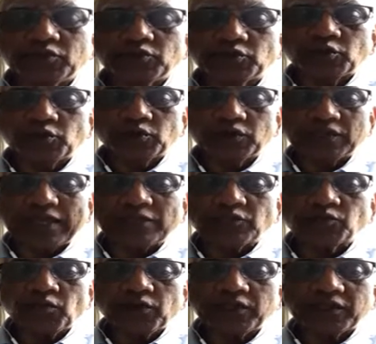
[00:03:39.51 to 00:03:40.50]
So
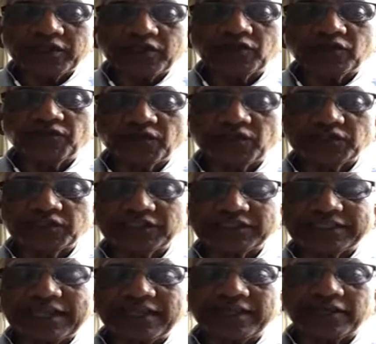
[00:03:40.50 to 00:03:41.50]
that's what this verse is
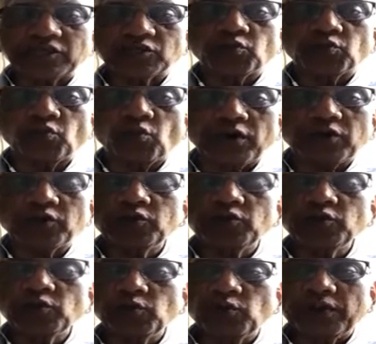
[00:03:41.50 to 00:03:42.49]
telling us: what to
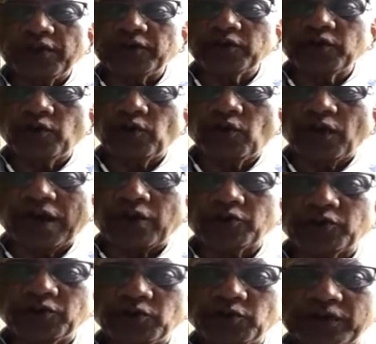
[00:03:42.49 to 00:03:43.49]
do, where to go, how
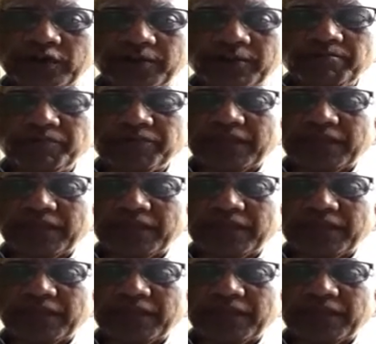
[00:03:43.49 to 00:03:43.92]
to do it.